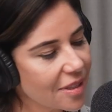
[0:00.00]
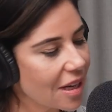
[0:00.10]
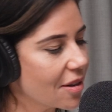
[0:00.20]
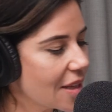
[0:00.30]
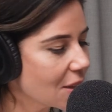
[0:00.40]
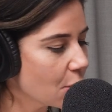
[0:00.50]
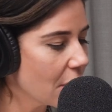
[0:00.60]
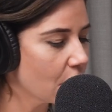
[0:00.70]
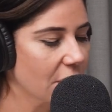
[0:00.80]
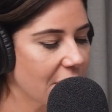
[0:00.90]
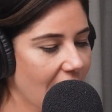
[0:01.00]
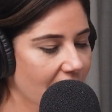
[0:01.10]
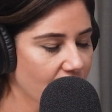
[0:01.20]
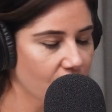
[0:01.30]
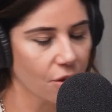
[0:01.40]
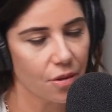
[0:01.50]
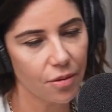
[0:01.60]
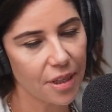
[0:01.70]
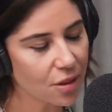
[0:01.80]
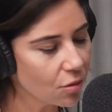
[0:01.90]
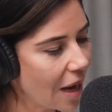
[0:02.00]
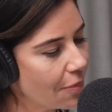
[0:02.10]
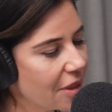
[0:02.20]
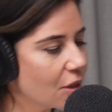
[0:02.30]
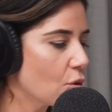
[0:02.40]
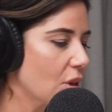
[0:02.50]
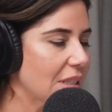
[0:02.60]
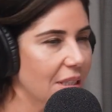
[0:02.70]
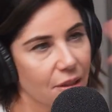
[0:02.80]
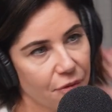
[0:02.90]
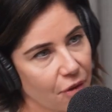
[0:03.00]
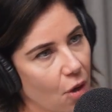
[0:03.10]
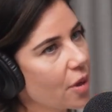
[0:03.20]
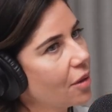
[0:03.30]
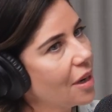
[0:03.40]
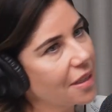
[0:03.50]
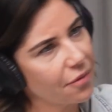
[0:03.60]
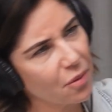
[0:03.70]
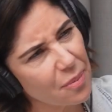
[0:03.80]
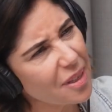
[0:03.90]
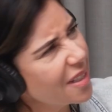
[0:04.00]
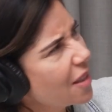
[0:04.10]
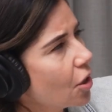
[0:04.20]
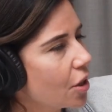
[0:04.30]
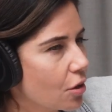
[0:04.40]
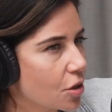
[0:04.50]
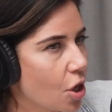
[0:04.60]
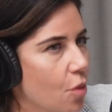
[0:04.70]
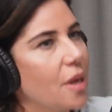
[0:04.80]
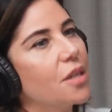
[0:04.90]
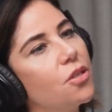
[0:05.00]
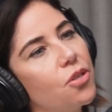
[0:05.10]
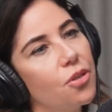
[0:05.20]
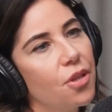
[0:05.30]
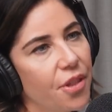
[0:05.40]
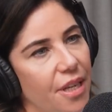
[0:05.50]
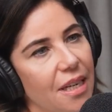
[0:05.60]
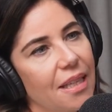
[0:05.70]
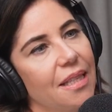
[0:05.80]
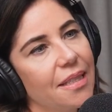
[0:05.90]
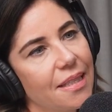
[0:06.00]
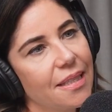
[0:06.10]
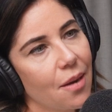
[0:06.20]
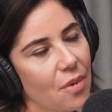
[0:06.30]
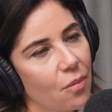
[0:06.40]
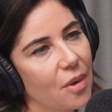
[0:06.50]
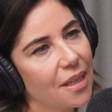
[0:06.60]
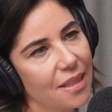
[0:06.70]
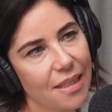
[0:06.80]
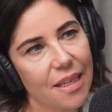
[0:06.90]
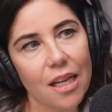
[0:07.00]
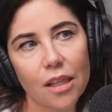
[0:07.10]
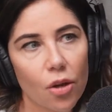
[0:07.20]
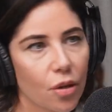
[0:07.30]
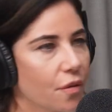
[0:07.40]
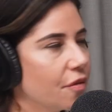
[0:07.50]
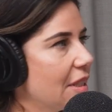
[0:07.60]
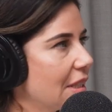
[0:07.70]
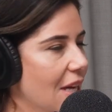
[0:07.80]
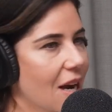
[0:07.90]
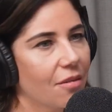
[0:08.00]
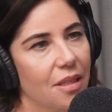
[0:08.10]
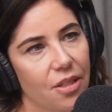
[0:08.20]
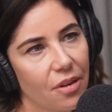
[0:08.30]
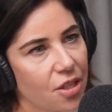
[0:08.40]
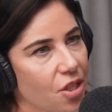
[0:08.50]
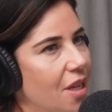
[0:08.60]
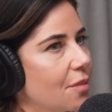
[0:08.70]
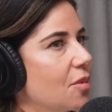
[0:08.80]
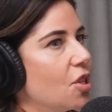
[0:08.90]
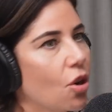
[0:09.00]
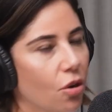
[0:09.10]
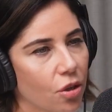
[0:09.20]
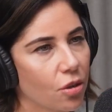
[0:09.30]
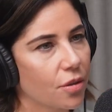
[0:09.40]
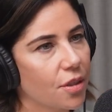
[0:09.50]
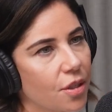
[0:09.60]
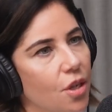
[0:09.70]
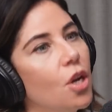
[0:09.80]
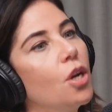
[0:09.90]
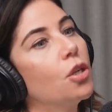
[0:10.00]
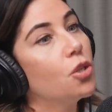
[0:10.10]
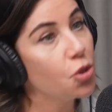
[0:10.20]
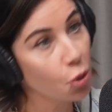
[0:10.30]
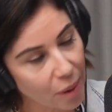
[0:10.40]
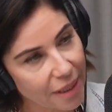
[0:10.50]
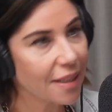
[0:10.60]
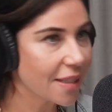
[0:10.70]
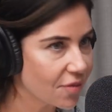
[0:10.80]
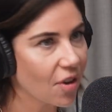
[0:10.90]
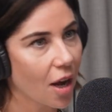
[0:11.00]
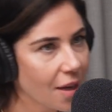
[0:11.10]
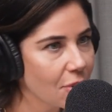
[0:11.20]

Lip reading: of Zara, that's what I wanted to ask. This all happened in August and is flowing around everywhere, but it's still only October. Do you think this summer we're going to see a lot of your Zaras, your H&Ms, your Cotton Ons doing this vibe?